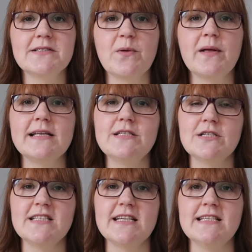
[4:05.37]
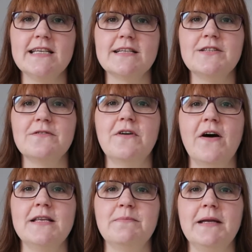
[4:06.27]
so that it's just easier to
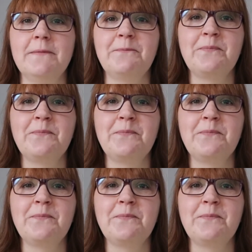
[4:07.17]
find me